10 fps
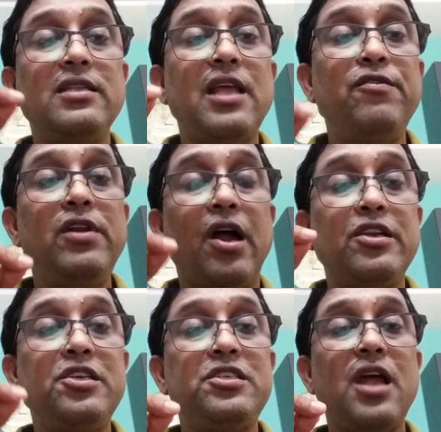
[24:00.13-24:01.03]
they will
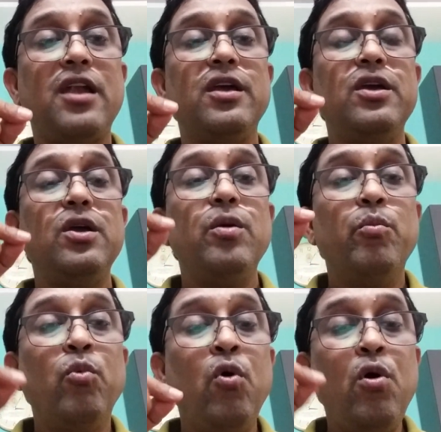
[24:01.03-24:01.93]
understand
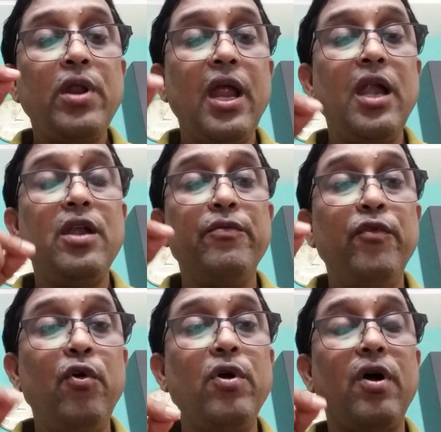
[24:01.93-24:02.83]
more and
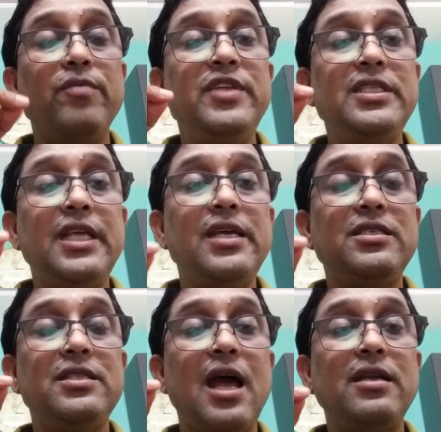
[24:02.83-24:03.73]
more of the
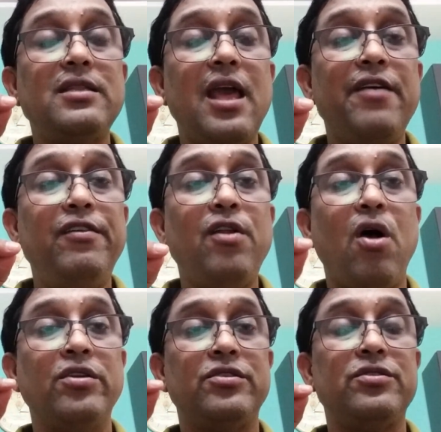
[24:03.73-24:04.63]
things that they have
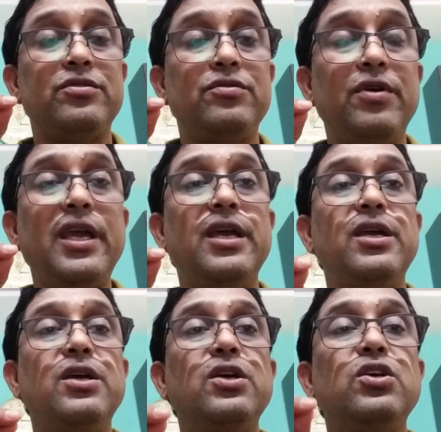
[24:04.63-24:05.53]
learned. Okay,
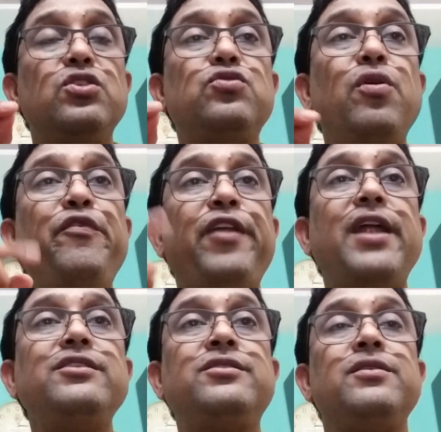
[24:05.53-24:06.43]
so
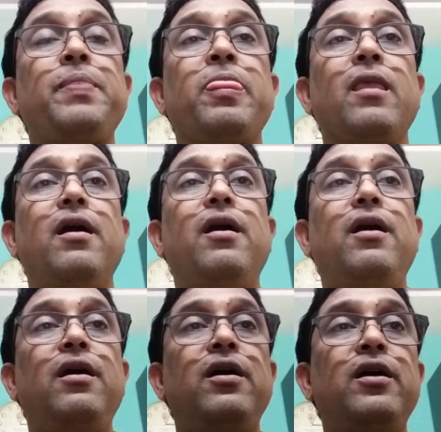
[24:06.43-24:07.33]
friends,
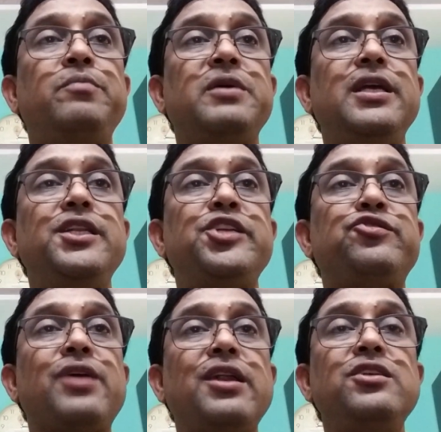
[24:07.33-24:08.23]
in a
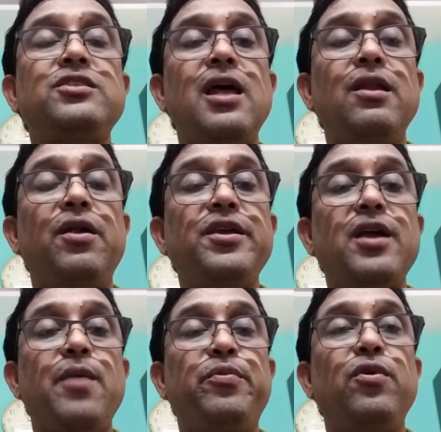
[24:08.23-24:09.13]
traditional learning
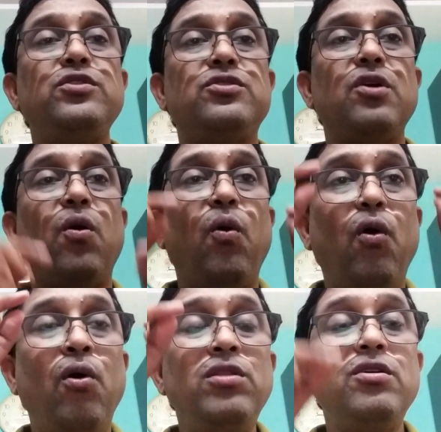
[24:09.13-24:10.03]
approach,
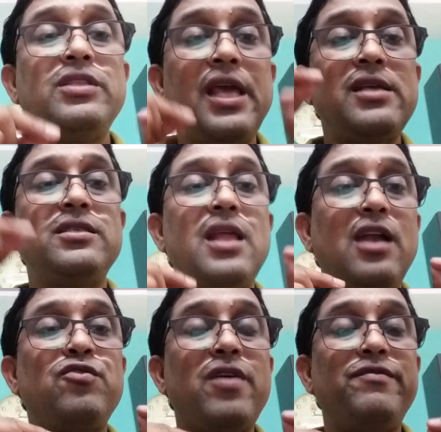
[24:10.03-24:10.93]
all the things
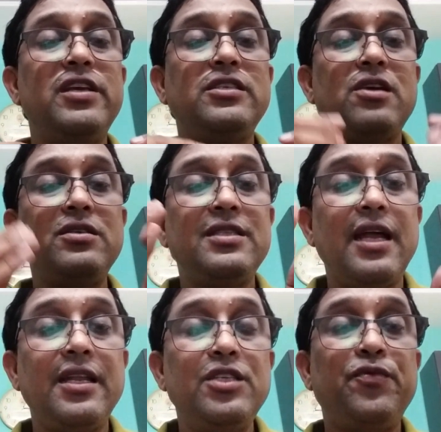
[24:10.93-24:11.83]
that we have discussed,
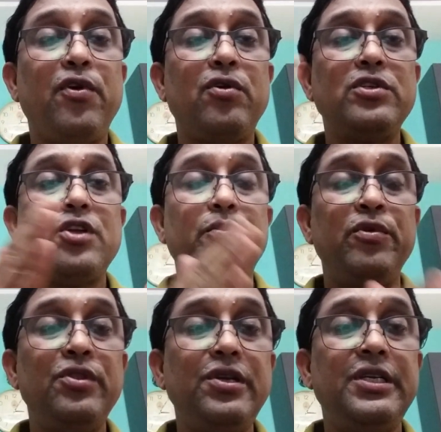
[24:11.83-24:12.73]
that is focused
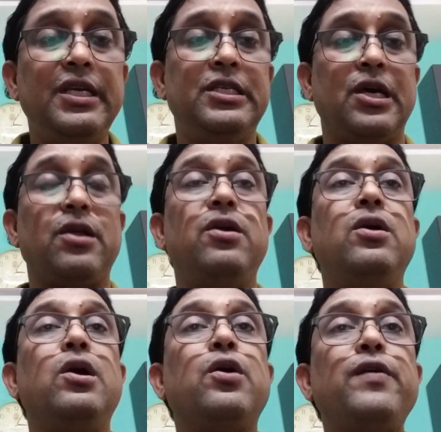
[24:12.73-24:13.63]
upon the teacher.
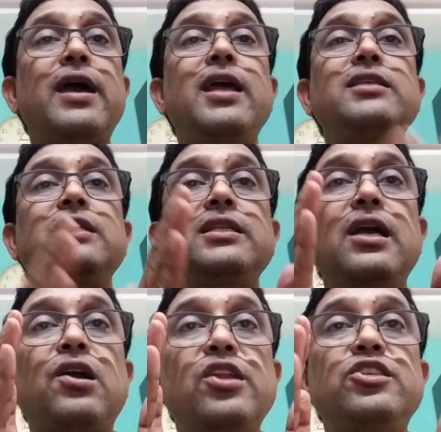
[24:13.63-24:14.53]
Whereas in a
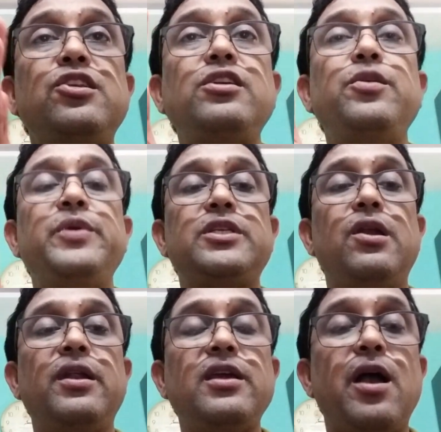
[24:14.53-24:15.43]
constructivist
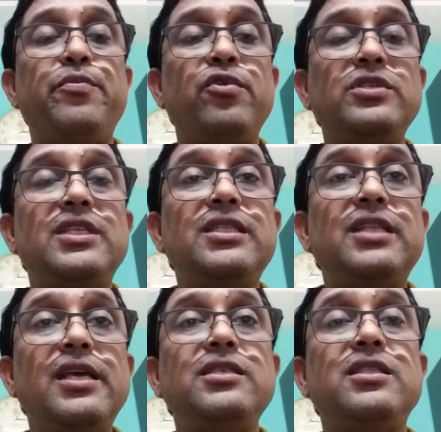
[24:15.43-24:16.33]
learning approach, the
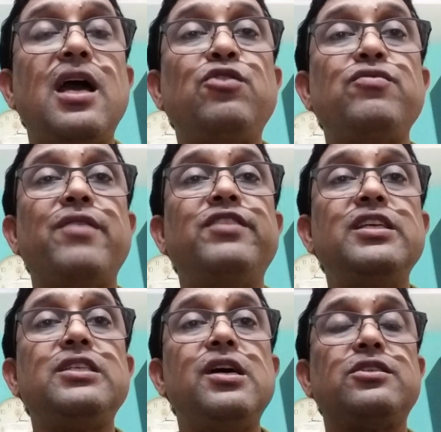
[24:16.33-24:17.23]
things that we have
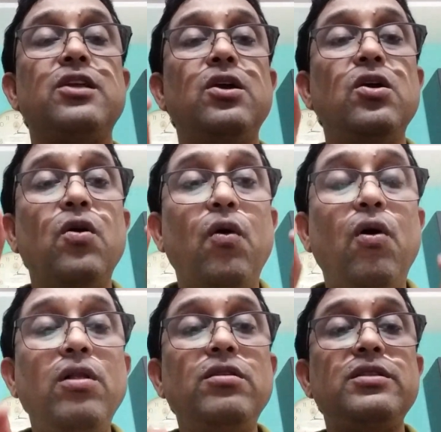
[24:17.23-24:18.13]
discussed,
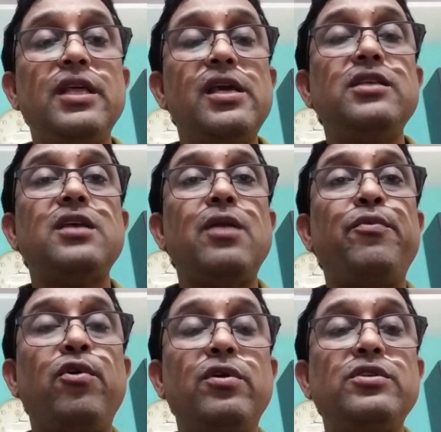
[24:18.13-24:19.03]
all the things are
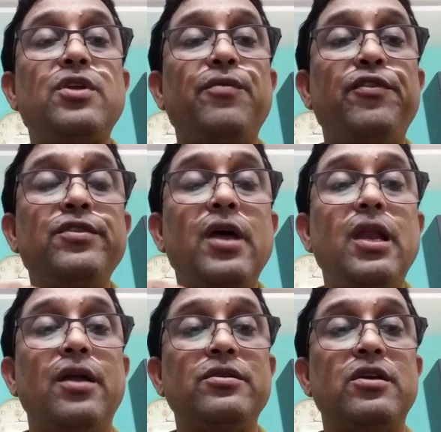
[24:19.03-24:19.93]
focused upon the
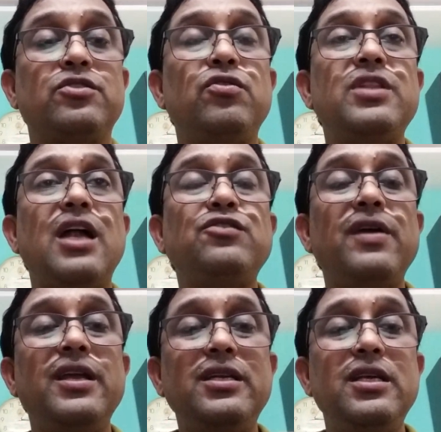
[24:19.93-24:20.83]
learner. So that's why
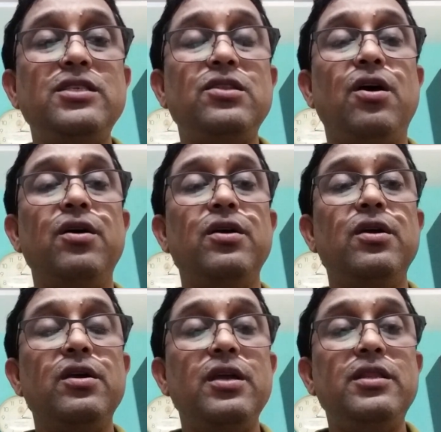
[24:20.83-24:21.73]
it is the
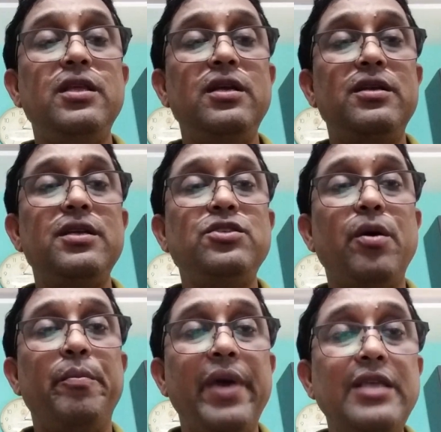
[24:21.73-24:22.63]

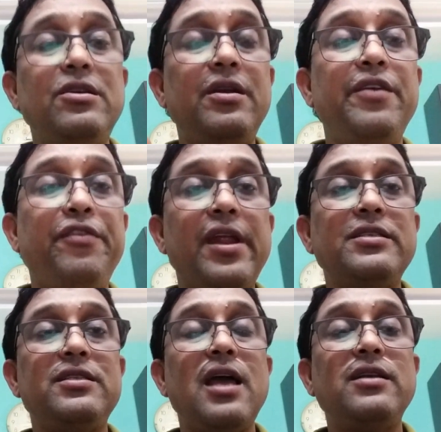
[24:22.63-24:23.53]
major
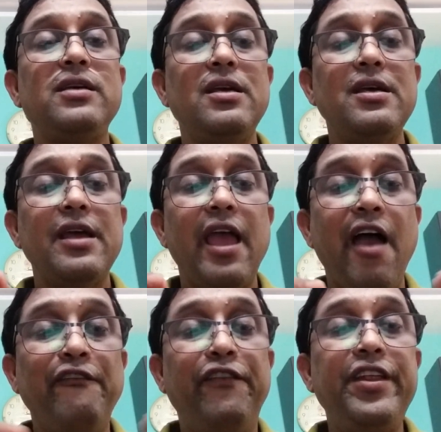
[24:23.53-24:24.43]
difference, that
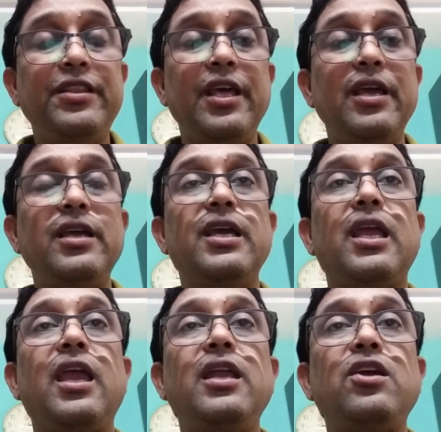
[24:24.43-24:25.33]
everything
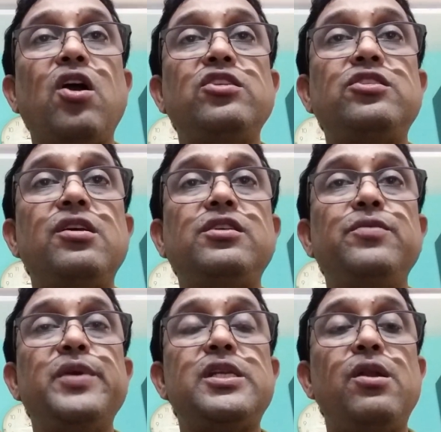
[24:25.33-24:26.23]
in
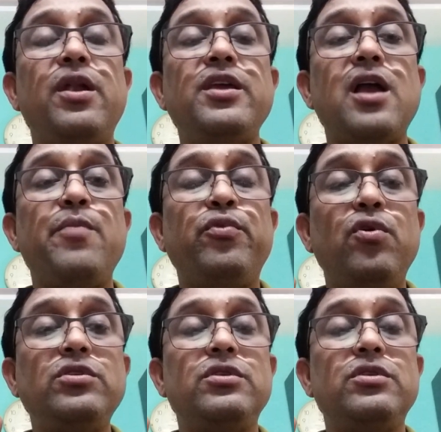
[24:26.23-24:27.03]
constructivist learning approach,